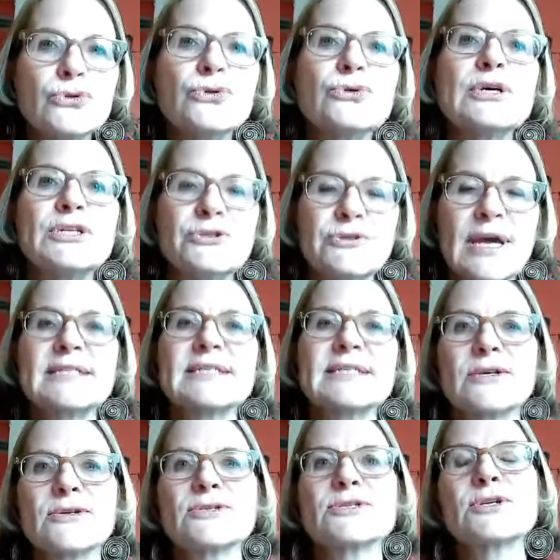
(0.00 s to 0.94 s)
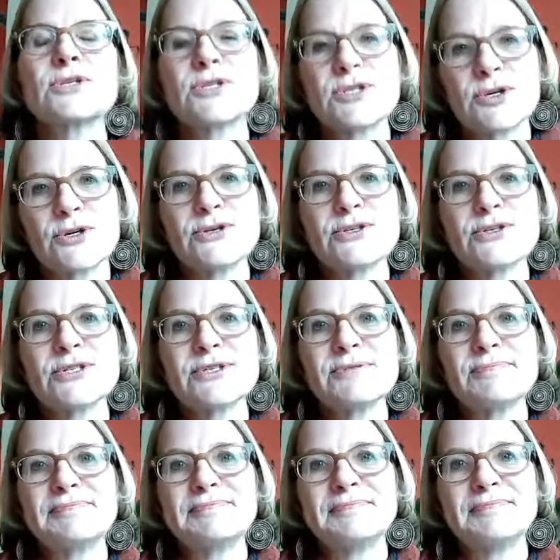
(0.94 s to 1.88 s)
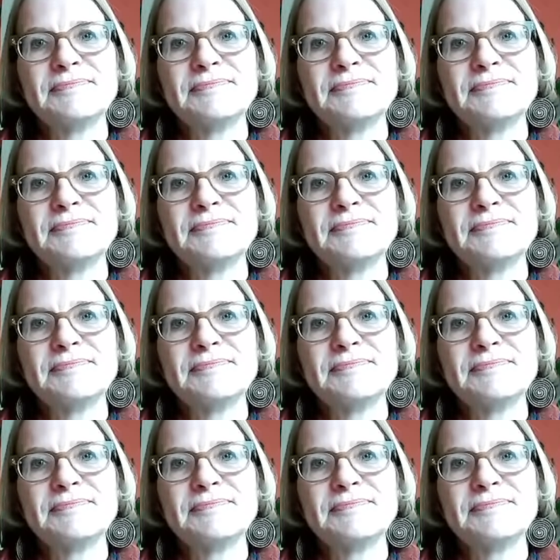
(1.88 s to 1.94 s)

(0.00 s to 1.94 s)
to address those concerns?